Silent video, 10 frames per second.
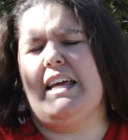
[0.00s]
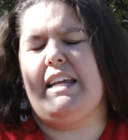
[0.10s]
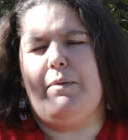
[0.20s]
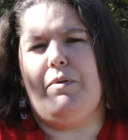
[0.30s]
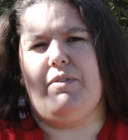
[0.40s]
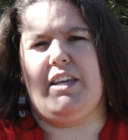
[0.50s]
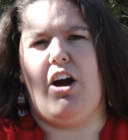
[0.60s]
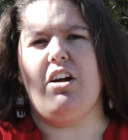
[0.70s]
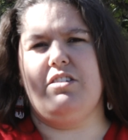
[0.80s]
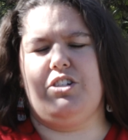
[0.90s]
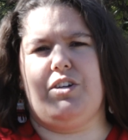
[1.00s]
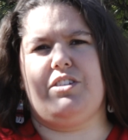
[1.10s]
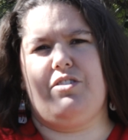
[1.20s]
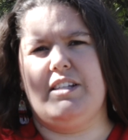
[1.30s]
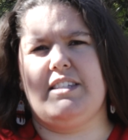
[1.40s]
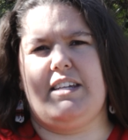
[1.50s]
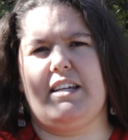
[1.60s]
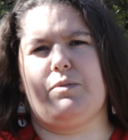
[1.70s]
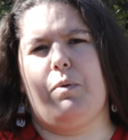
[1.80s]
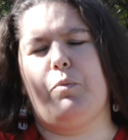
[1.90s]
it can be really hard to trust your
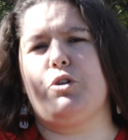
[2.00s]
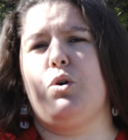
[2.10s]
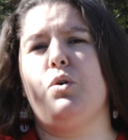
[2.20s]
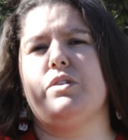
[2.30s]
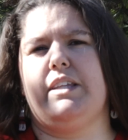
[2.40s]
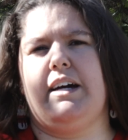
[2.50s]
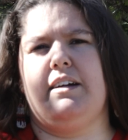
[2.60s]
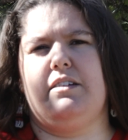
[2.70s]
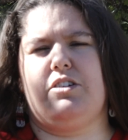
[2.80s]
instincts when we're told that